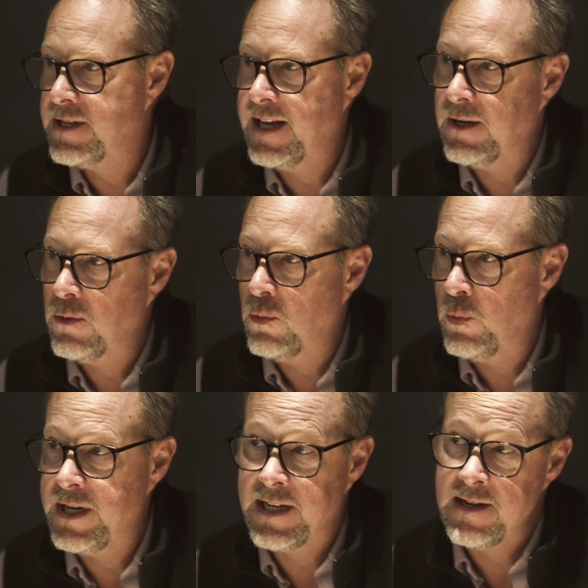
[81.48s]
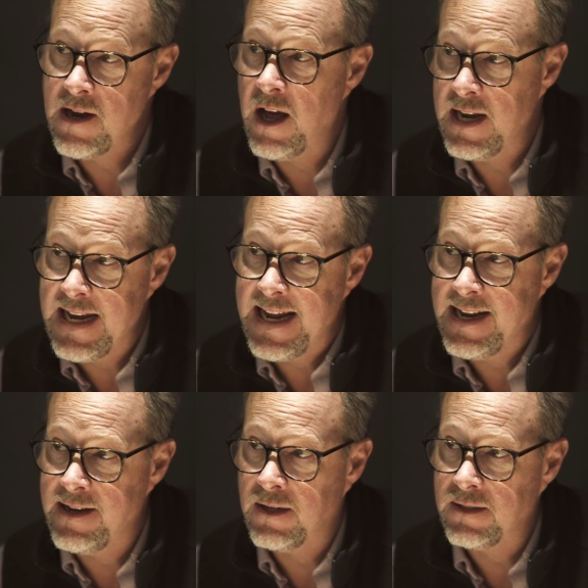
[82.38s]
that we did not
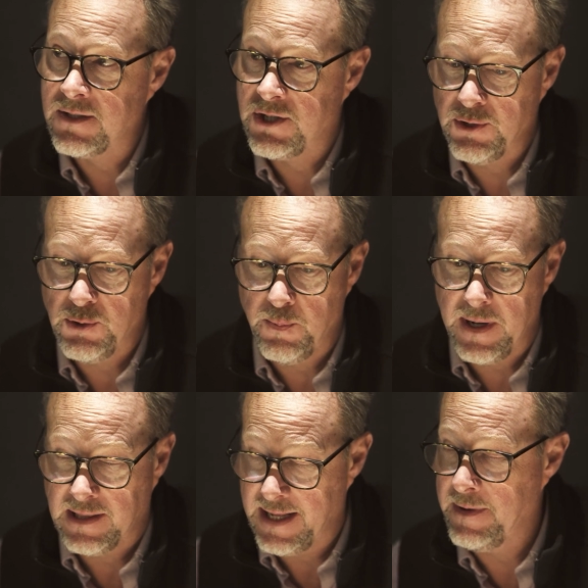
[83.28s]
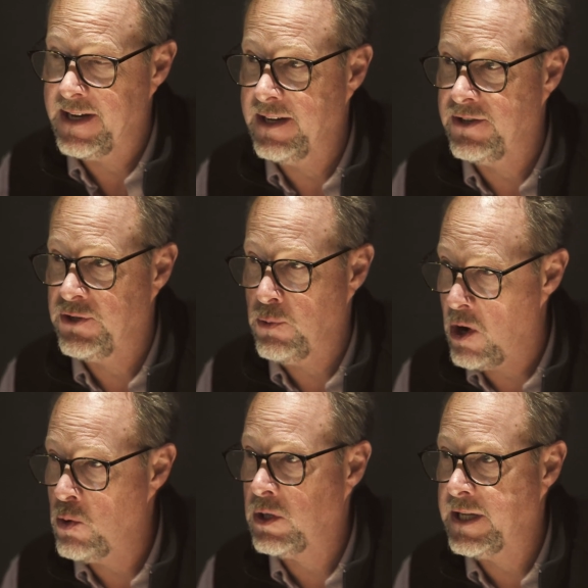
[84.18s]
need to be limited to
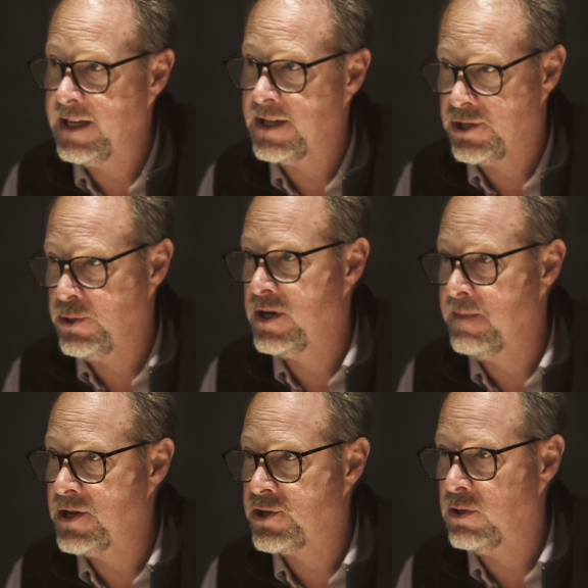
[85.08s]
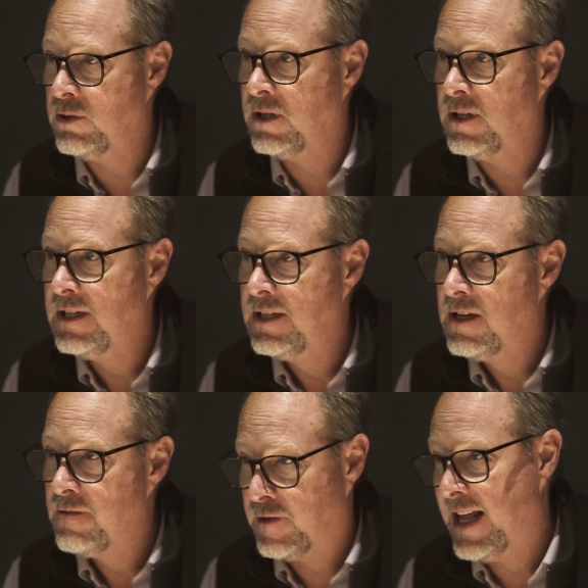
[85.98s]
only a two dimensional
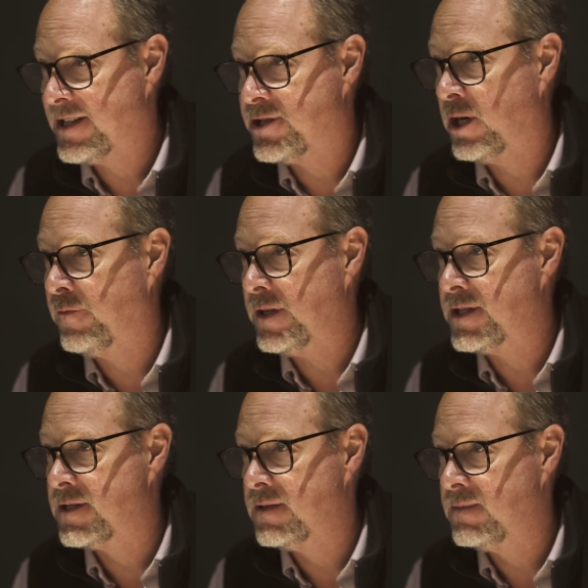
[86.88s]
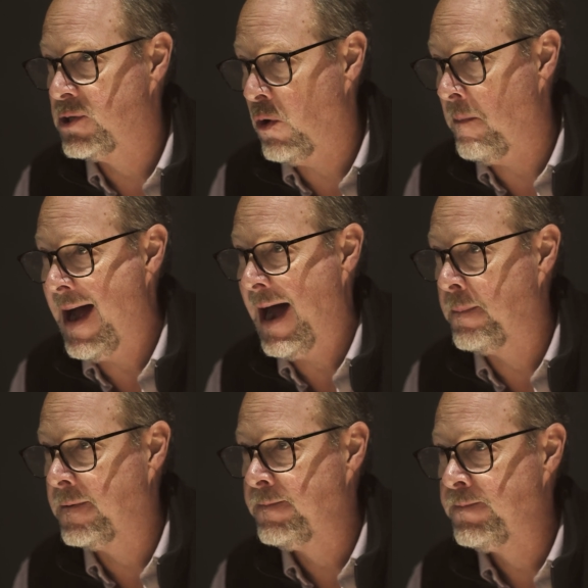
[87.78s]
flat surface to a map.
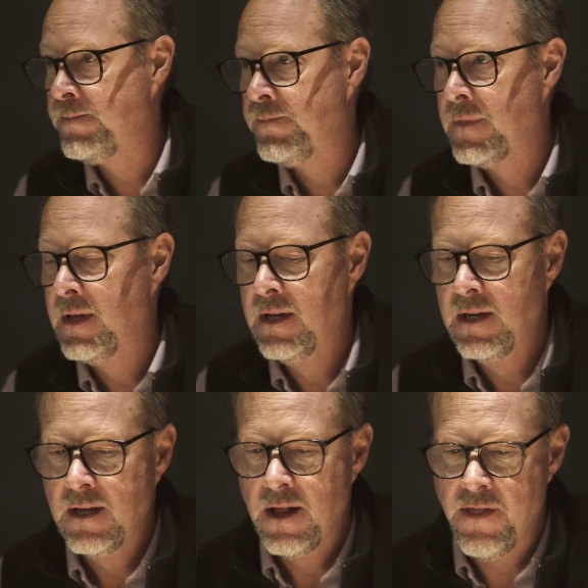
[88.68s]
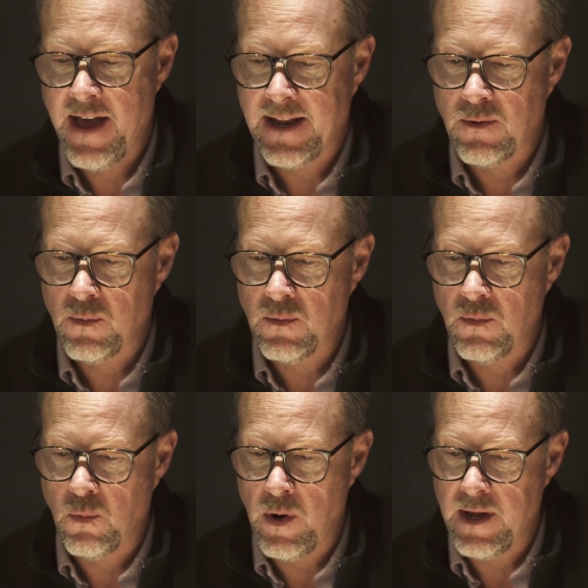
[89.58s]
That
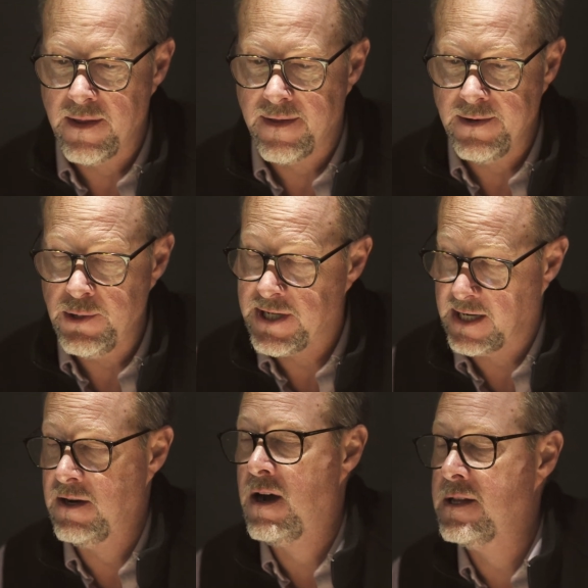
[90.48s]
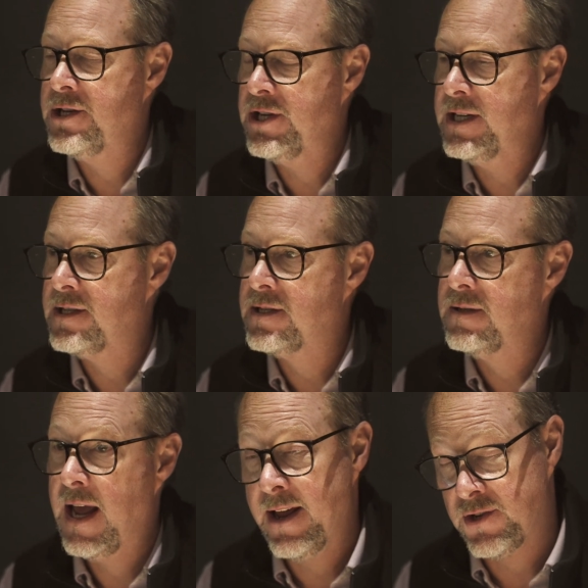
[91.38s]
with new technologies
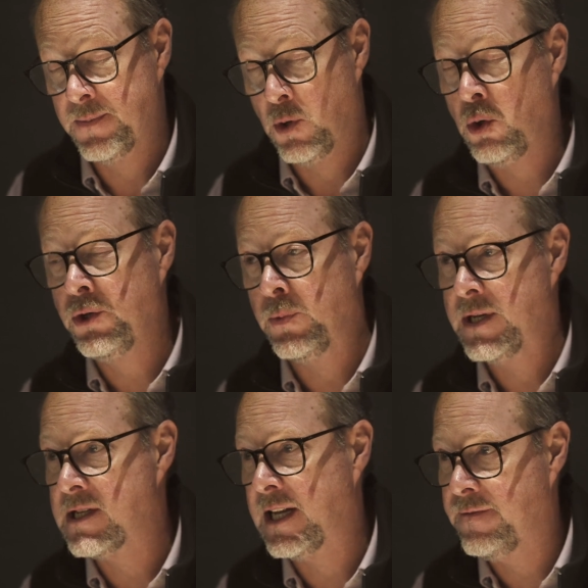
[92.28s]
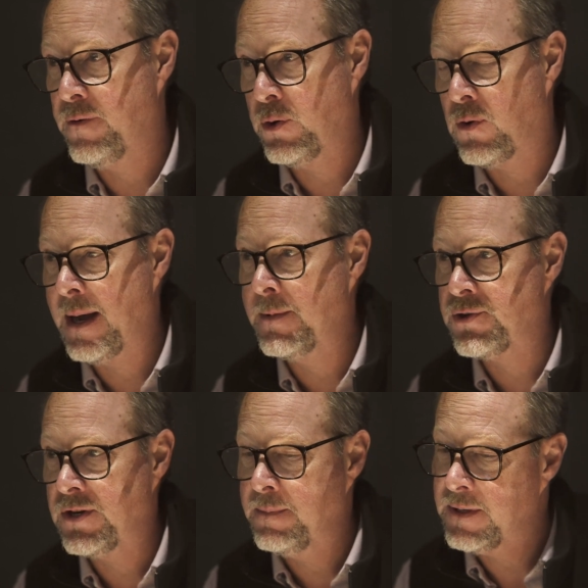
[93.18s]
and some old ones like
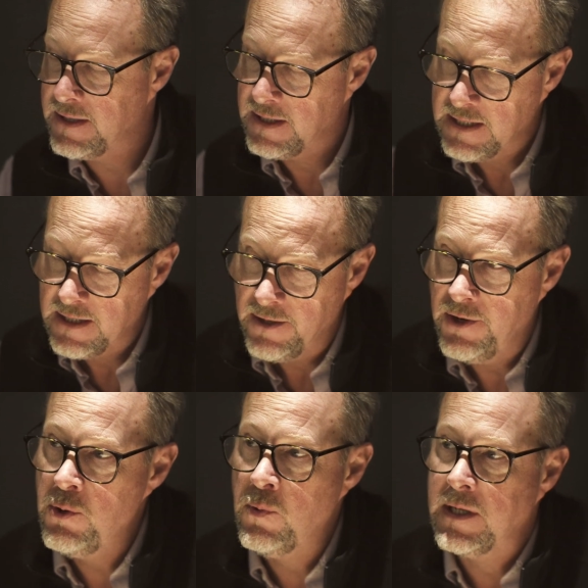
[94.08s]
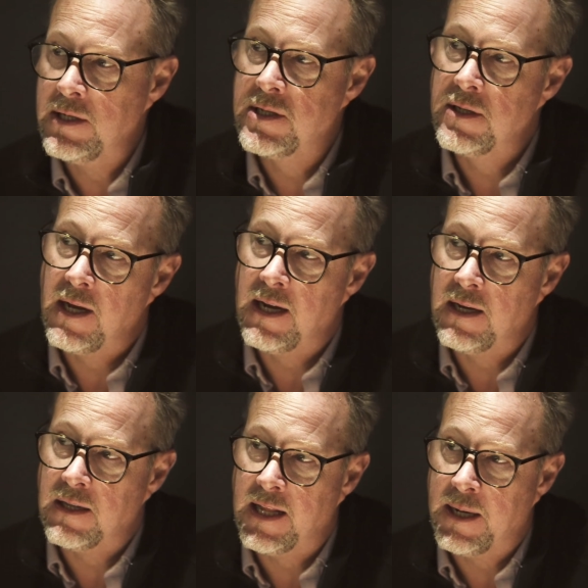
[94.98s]
photogrammetry, but new ones
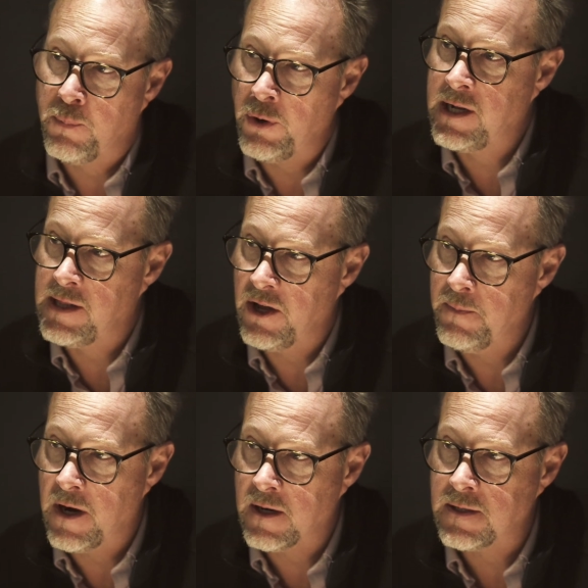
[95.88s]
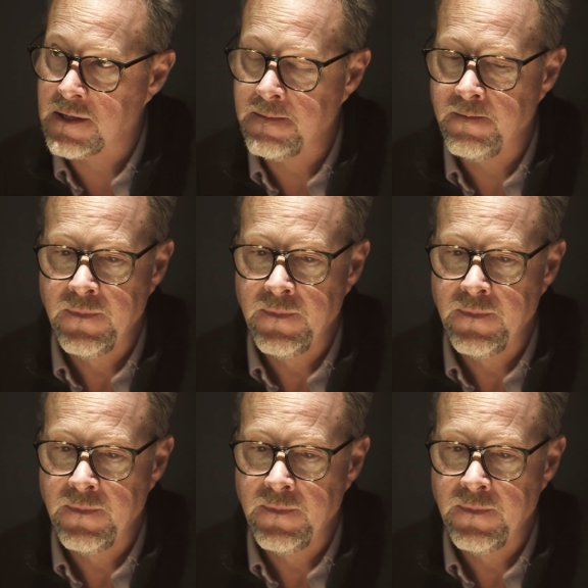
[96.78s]
uh, like point cloud models,